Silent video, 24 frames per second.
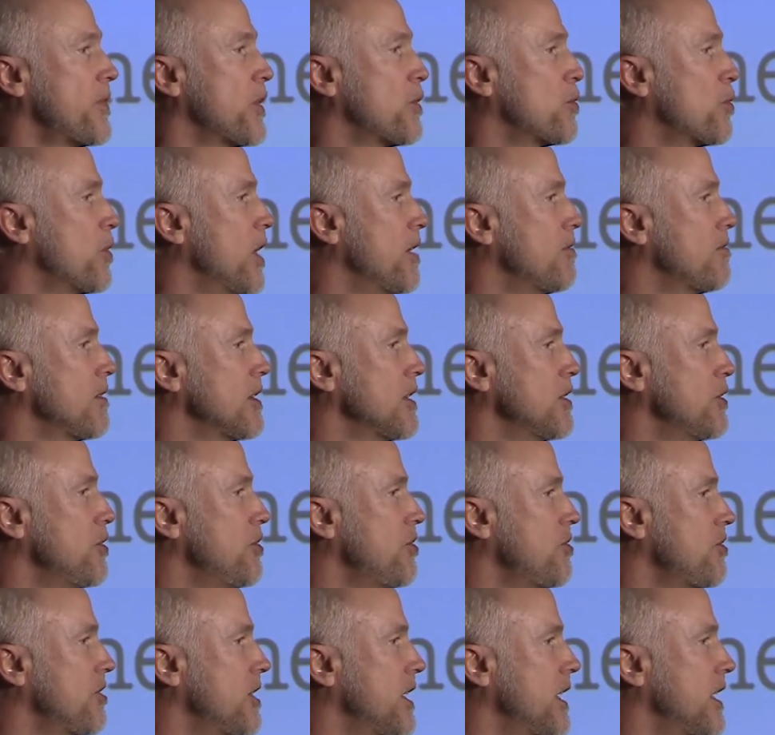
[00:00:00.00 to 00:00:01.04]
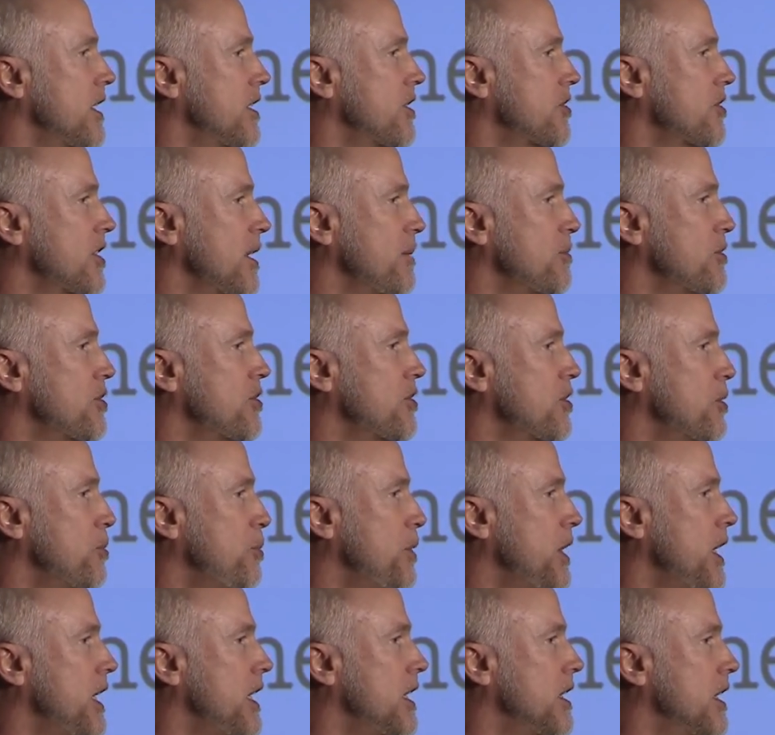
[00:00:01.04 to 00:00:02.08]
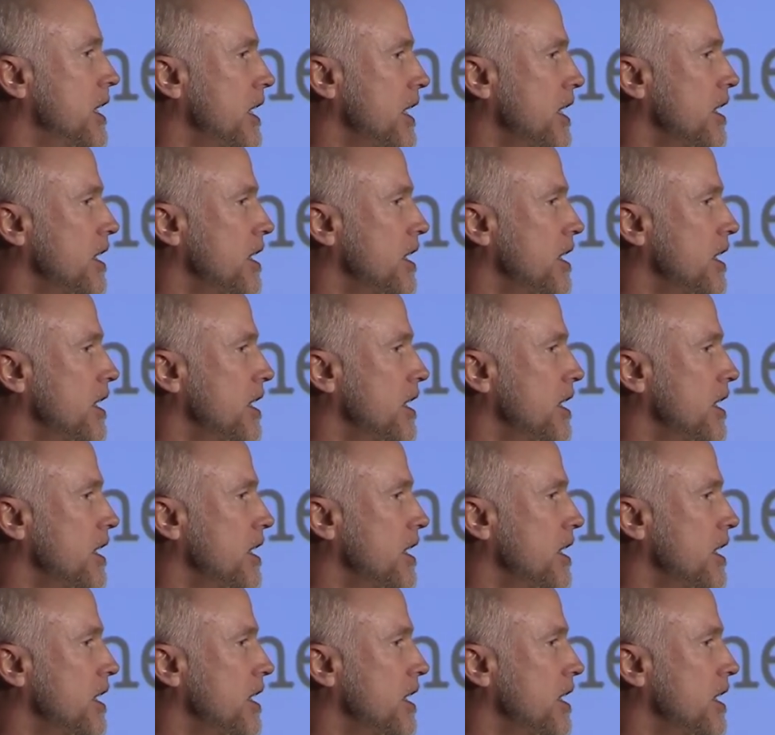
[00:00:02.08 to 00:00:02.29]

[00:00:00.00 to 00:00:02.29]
revolution seems to be